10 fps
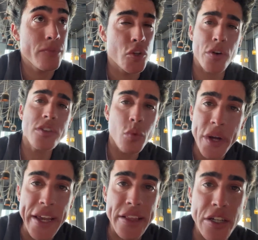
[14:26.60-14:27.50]
During the
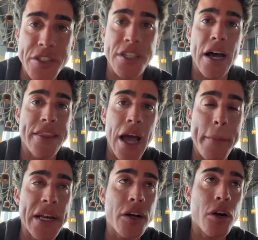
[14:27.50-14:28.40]
week, there's not that
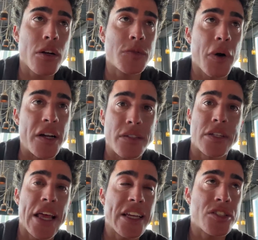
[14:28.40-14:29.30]
many girls, but
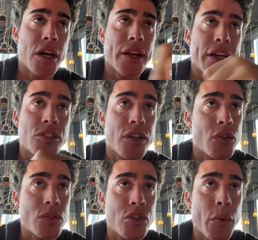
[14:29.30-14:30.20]
today is Sunday, so there
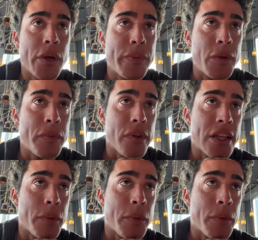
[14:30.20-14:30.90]
were so many people at the